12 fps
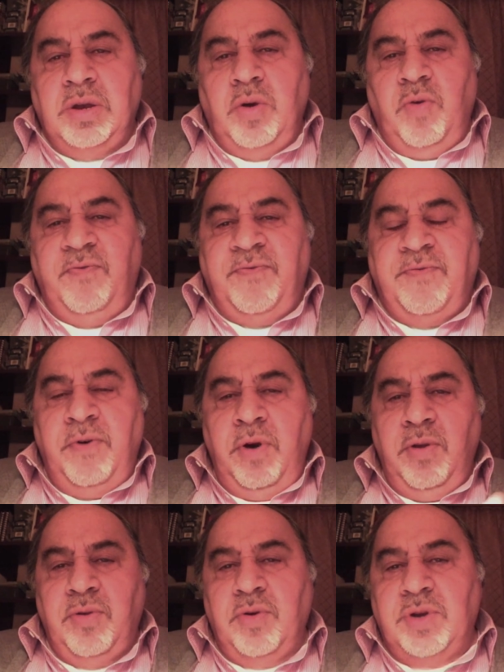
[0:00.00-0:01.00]
go
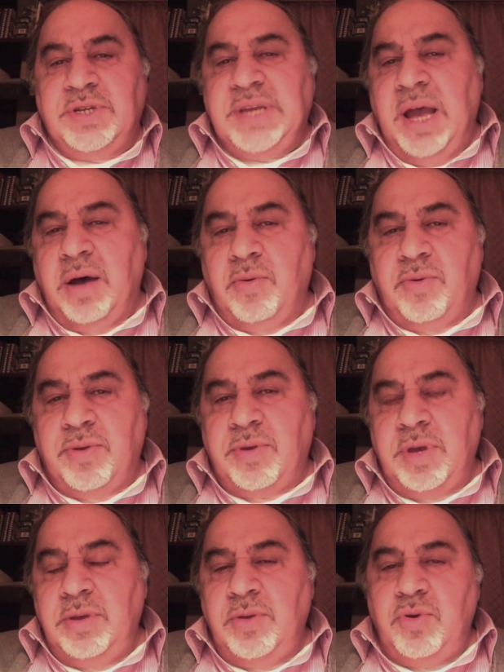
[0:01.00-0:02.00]
further south
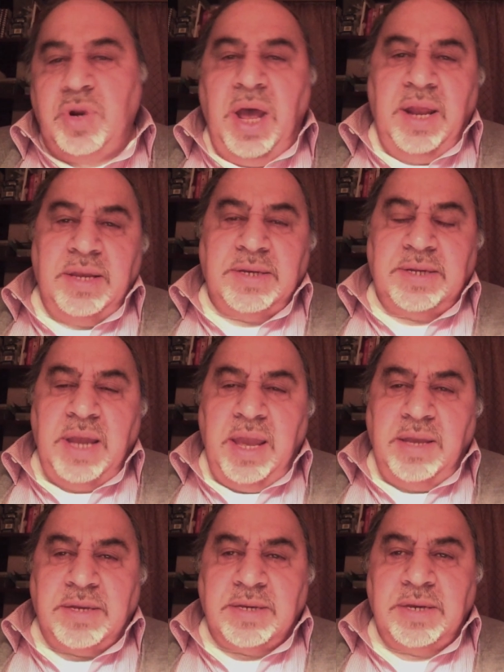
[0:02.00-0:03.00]
in the United
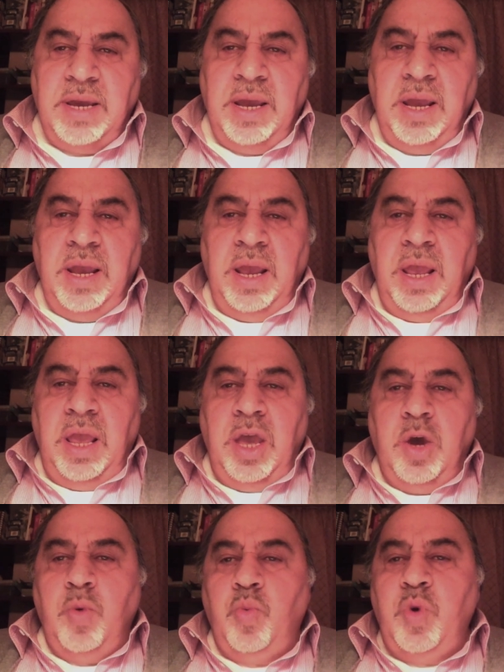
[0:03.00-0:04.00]
States,
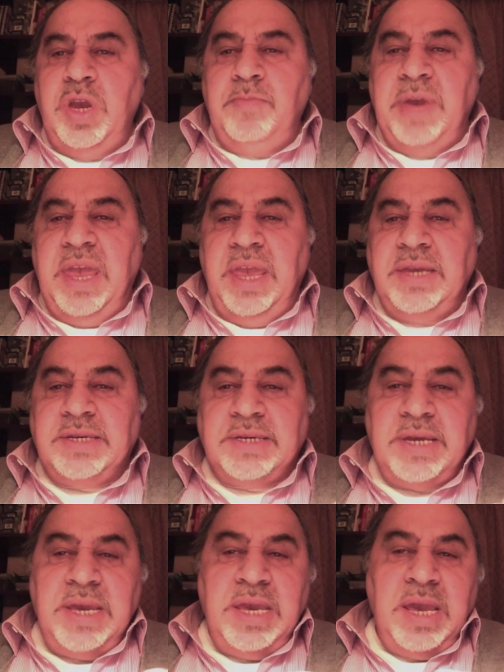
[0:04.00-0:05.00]
we may
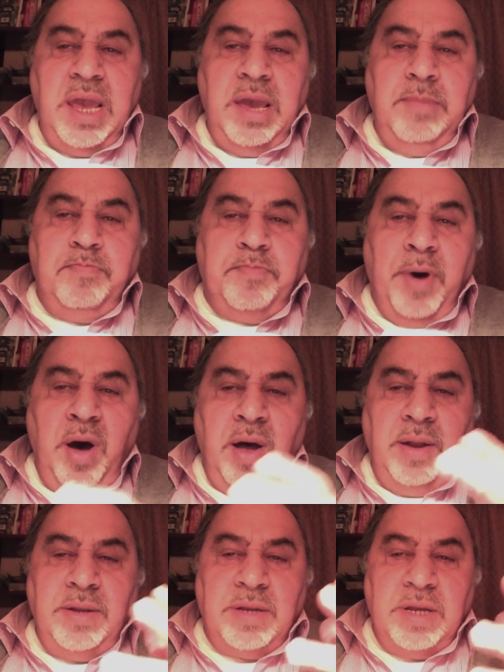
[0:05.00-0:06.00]
see a
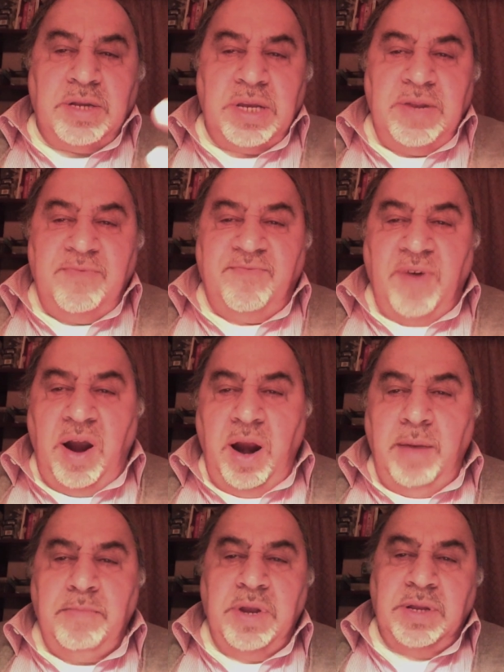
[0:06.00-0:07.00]
bonded
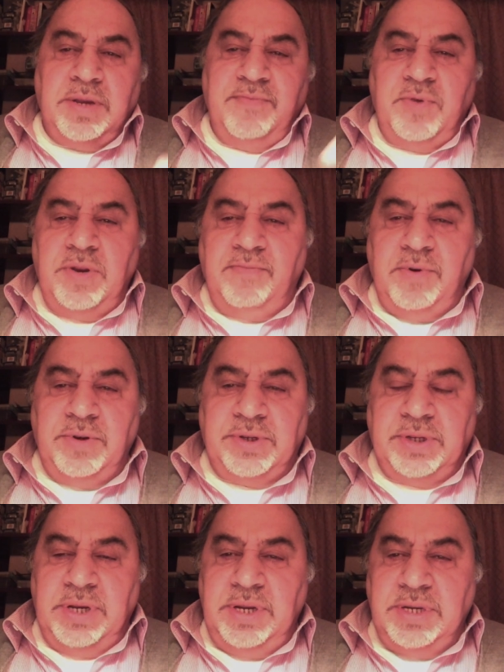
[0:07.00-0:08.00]
environment of
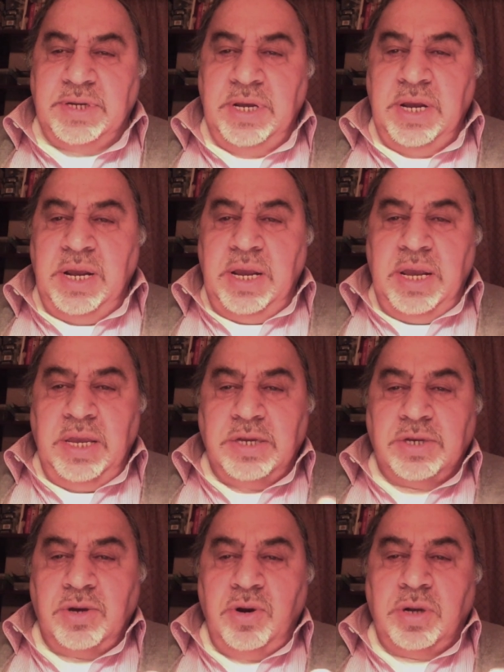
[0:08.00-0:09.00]
universities in
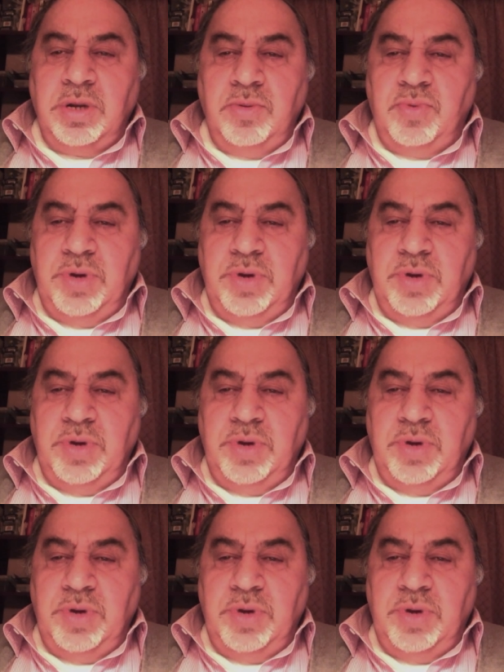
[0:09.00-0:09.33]
certain